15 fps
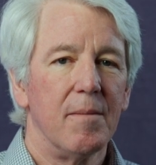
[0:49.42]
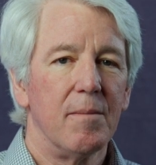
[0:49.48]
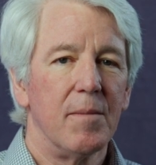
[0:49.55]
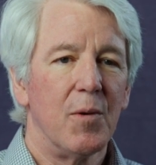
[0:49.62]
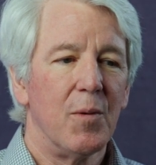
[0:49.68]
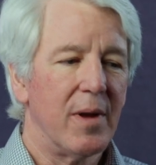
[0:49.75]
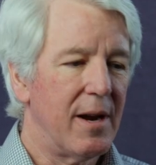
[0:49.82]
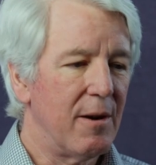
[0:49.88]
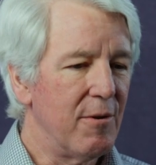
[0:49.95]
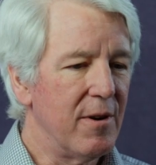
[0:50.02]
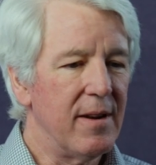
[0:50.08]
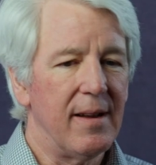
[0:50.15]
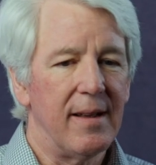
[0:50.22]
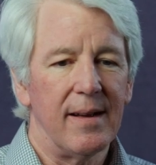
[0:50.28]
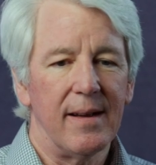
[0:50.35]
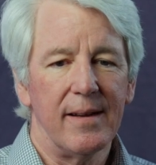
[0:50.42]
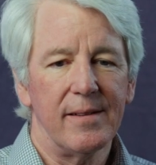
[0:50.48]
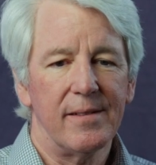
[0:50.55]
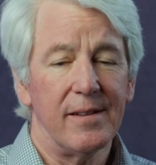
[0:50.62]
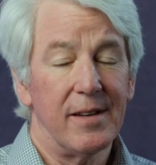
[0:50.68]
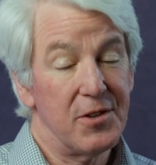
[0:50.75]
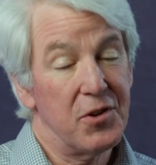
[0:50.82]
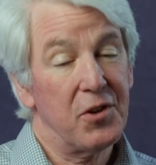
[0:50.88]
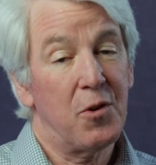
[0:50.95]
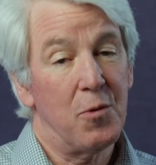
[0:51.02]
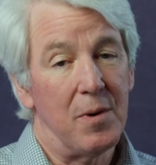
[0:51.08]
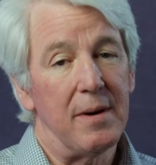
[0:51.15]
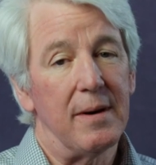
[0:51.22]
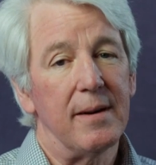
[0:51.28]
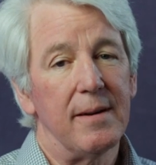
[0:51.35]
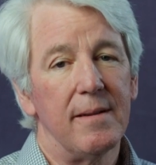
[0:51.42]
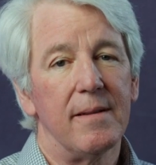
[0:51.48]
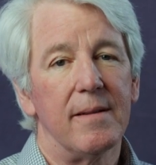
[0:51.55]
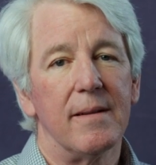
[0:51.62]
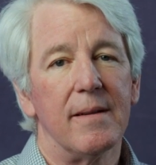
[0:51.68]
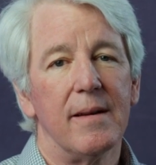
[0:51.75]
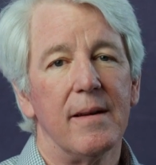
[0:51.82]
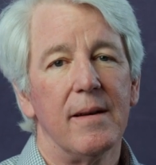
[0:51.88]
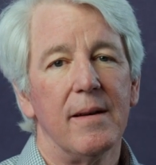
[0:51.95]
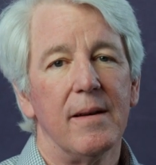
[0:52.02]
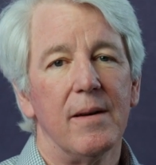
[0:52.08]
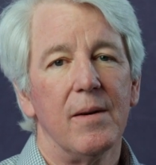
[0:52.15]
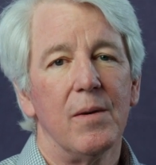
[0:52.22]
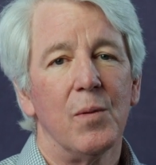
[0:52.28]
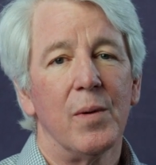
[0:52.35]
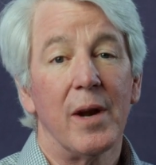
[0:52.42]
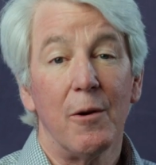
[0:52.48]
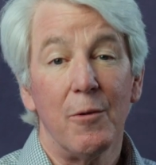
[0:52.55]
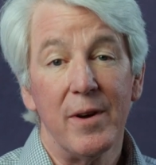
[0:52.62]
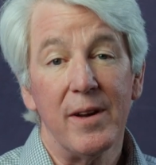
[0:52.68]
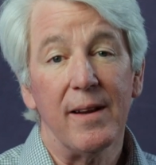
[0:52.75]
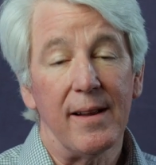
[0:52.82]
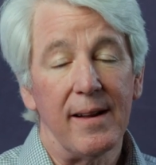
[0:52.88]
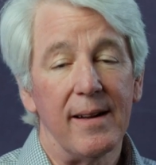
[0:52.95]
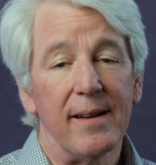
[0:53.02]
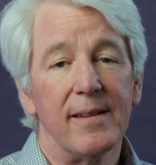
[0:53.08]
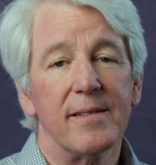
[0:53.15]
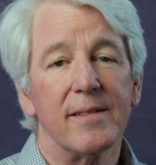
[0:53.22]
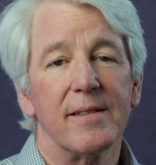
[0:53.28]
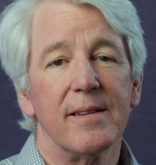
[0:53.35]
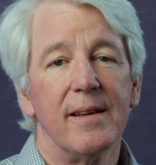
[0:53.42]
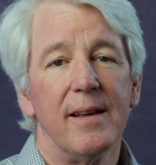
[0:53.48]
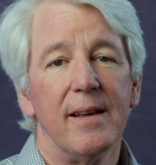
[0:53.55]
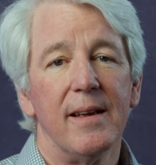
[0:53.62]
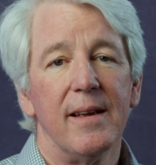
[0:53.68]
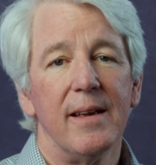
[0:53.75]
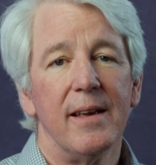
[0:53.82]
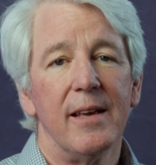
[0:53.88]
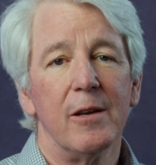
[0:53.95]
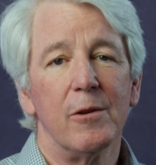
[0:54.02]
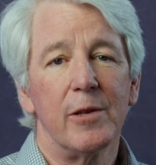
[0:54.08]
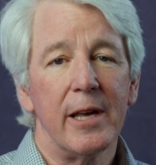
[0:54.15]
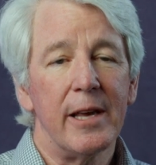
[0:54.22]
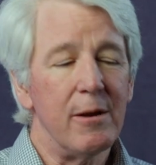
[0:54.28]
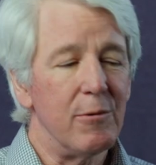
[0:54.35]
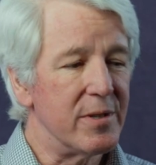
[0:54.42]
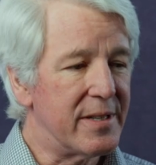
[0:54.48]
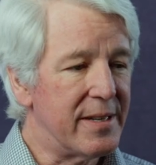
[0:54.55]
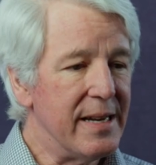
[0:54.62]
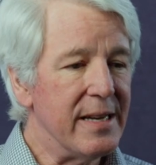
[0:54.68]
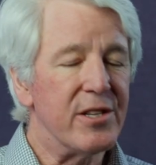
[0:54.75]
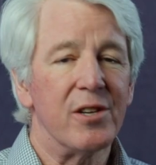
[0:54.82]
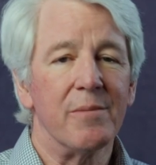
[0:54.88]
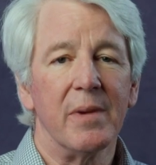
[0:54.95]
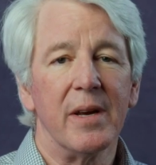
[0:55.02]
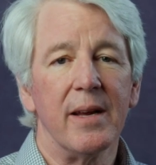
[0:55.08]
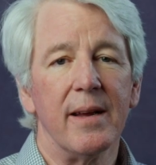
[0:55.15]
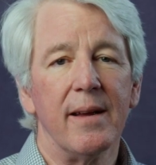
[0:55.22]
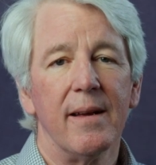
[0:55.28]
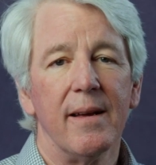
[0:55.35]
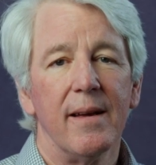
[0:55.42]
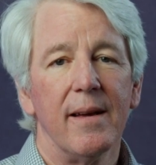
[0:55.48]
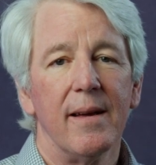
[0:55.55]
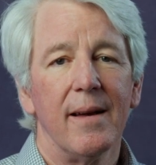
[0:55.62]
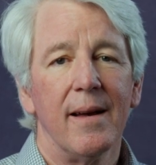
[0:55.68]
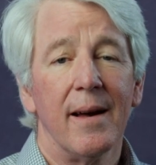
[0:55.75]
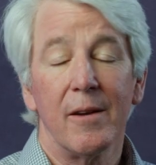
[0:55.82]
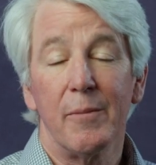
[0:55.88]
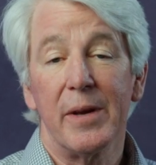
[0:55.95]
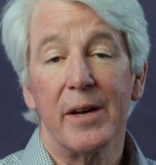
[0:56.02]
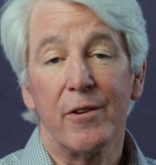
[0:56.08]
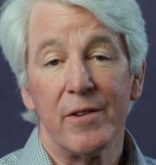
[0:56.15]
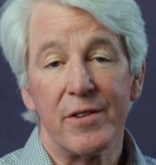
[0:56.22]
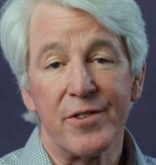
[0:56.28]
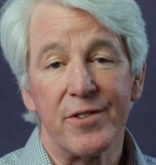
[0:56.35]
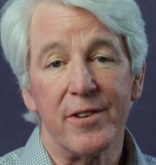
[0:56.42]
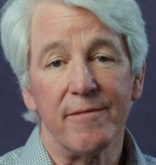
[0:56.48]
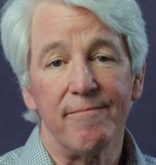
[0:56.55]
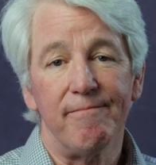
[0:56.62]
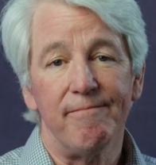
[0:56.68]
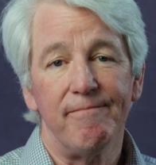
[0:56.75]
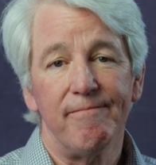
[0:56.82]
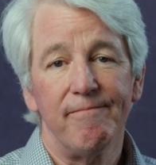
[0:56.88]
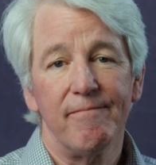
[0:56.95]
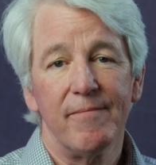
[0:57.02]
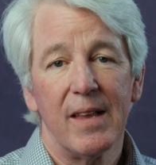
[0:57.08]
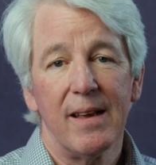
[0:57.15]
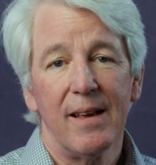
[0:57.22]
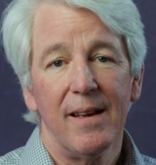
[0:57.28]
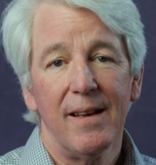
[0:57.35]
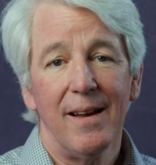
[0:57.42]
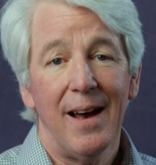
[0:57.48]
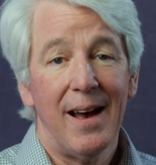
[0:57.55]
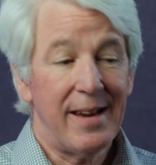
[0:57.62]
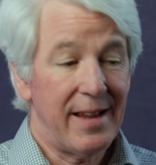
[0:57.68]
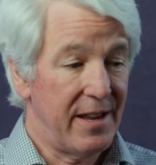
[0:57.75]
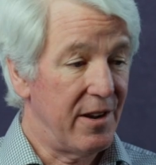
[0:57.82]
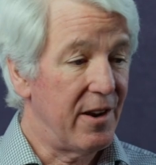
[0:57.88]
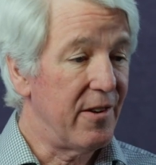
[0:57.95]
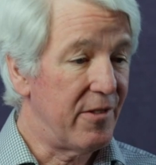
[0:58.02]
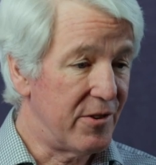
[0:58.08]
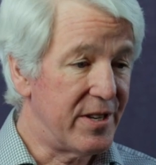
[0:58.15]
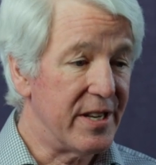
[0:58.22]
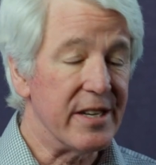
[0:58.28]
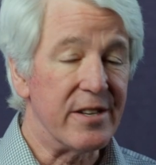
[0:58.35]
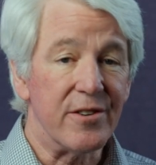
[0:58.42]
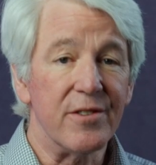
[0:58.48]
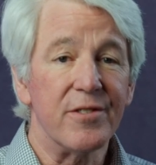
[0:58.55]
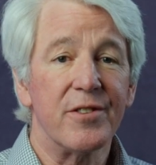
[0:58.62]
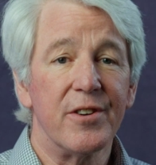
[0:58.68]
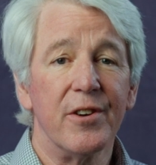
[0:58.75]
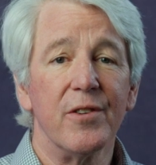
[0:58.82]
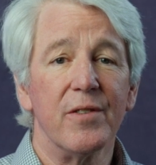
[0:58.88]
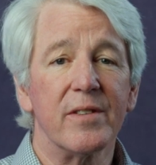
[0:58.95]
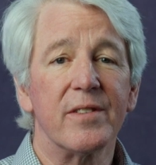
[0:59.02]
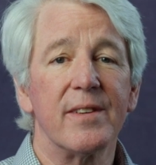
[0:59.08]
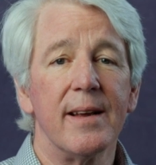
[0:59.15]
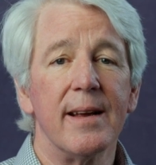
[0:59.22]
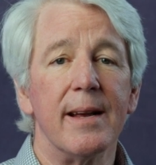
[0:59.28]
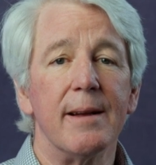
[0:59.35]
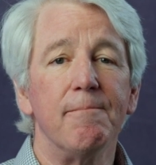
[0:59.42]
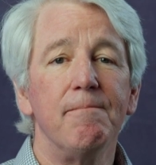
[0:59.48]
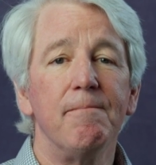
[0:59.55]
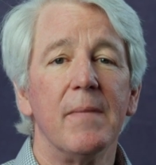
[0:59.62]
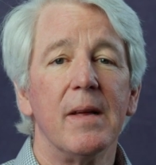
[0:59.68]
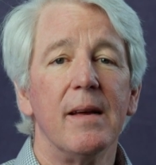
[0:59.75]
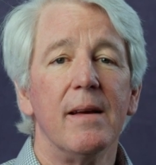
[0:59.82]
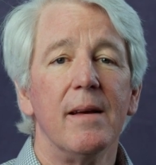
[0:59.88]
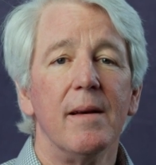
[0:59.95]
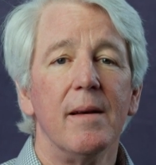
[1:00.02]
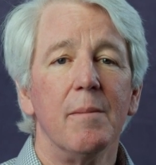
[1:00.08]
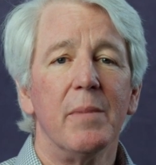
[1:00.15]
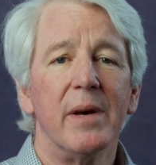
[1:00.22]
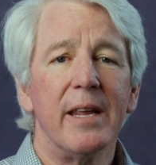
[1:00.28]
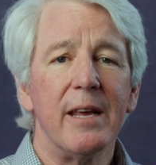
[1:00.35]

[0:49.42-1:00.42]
But what I realized, and it took a while, what I realized is he was teaching me how to be a Christian. I'd had other teachers to do the same, but